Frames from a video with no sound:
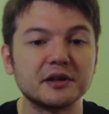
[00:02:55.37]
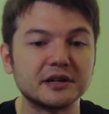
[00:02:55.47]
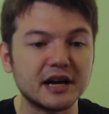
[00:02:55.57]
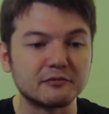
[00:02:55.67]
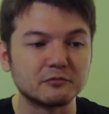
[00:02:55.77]
They're
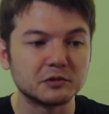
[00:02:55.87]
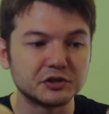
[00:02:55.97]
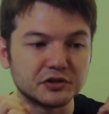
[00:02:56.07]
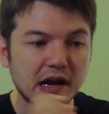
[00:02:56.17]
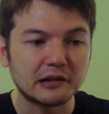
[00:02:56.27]
not
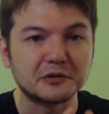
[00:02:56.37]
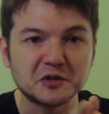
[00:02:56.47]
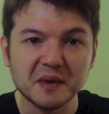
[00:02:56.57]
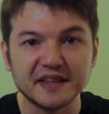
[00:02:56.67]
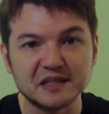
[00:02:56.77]
directly
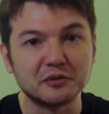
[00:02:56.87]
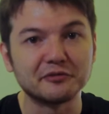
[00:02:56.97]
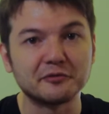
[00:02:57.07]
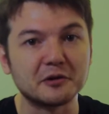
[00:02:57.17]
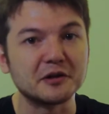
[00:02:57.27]
responsible
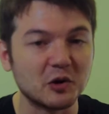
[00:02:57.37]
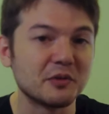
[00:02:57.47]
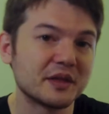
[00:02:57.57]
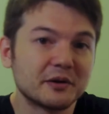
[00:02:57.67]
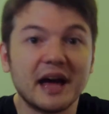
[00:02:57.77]
for, well,
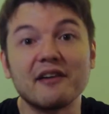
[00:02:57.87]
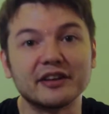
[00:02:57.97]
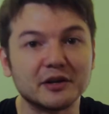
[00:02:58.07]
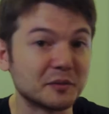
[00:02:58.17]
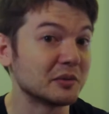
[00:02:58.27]
they don't have
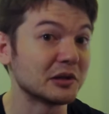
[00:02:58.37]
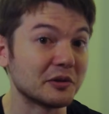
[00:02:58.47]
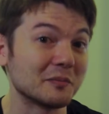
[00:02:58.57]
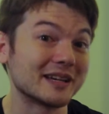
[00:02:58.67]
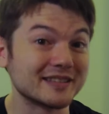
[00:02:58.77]
anyone below
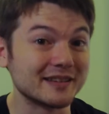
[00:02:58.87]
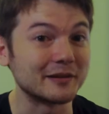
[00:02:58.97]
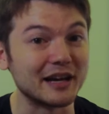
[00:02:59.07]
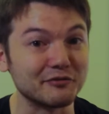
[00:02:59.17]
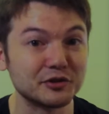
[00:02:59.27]
them because they
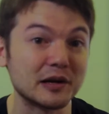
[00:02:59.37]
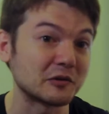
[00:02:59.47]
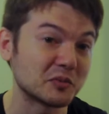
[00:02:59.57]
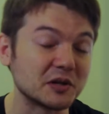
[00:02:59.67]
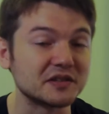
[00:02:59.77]
don't have direct
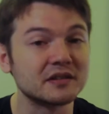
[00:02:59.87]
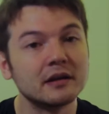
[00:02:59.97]
reports,